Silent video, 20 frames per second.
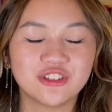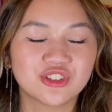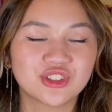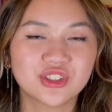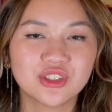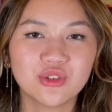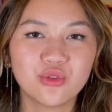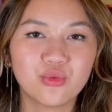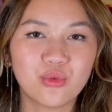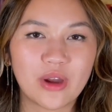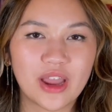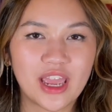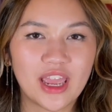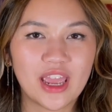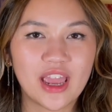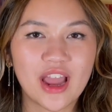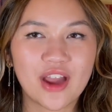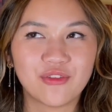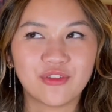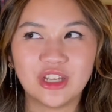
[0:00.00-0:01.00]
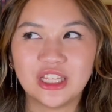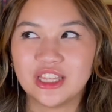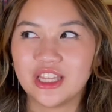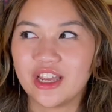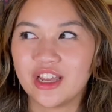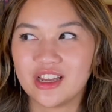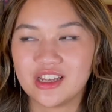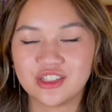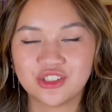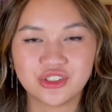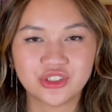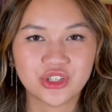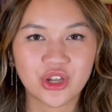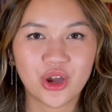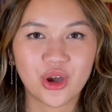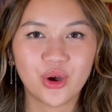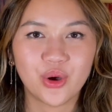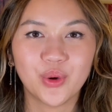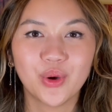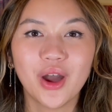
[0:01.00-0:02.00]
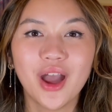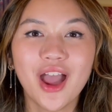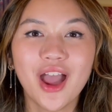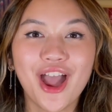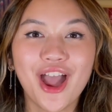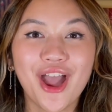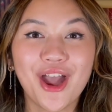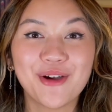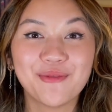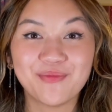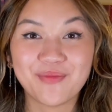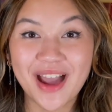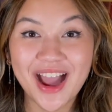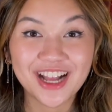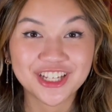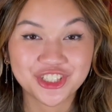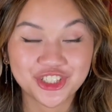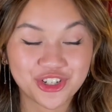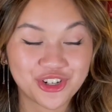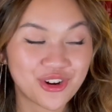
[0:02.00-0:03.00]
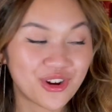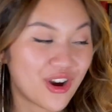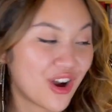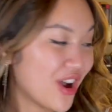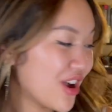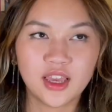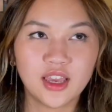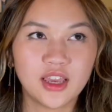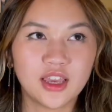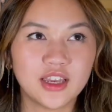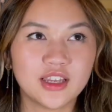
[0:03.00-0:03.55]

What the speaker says: just the way everything is so magical.